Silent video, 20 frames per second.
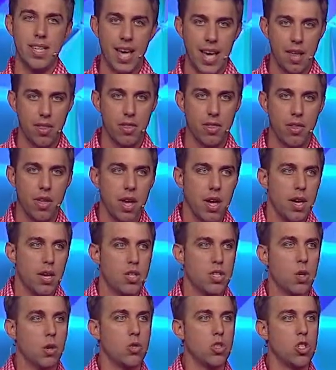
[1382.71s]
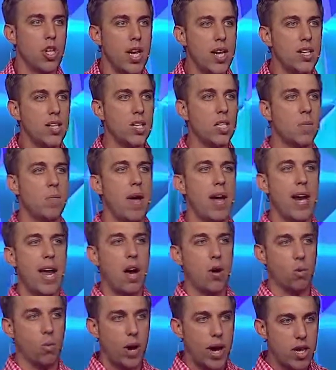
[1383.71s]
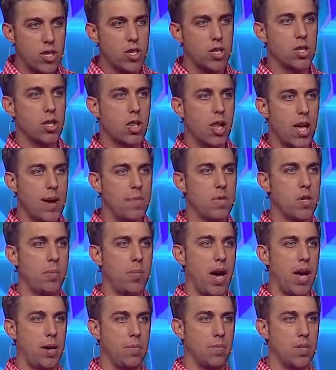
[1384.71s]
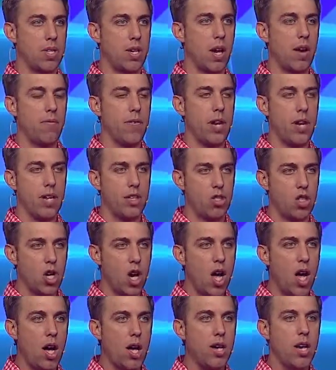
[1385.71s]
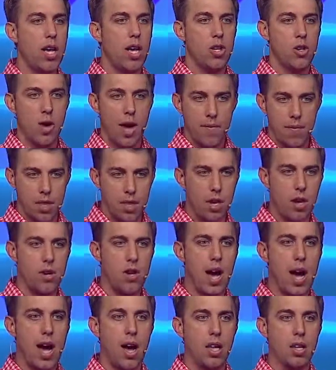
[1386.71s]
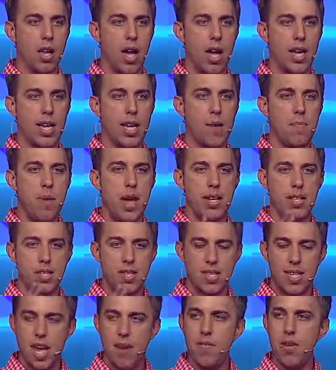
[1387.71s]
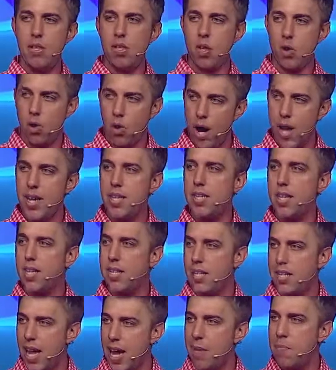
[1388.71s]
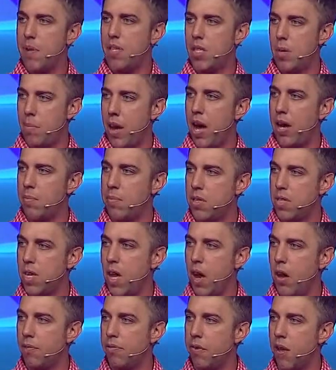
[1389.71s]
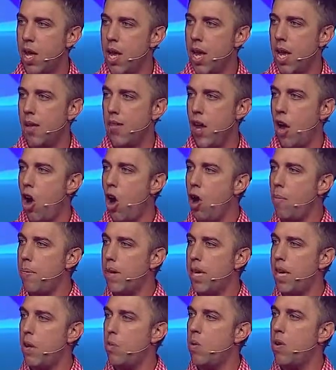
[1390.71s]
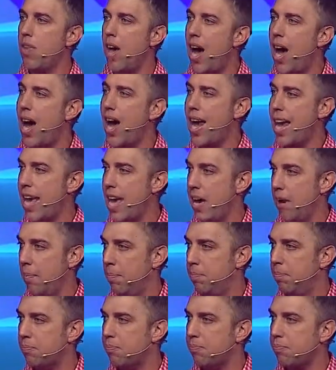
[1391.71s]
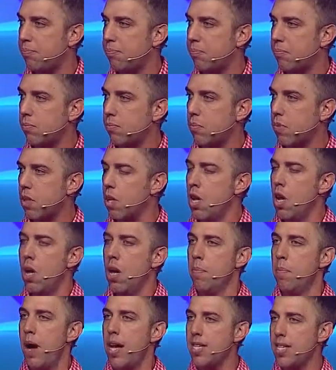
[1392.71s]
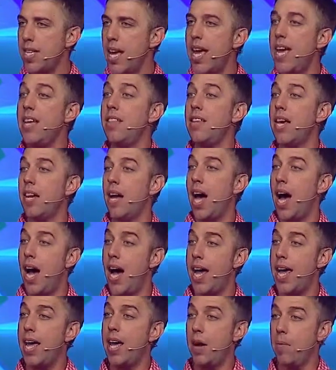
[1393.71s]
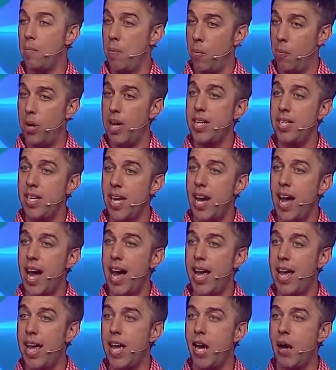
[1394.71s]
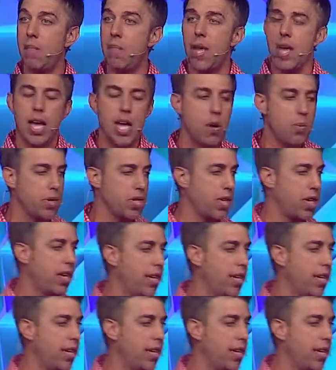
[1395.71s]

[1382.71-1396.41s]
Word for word: death. So Jesus made outrageous claims about himself. And in John, you have it there in your outline, he made seven crazy statements about himself. And they all begin with, I am by saying that I am, but when he said I am, he was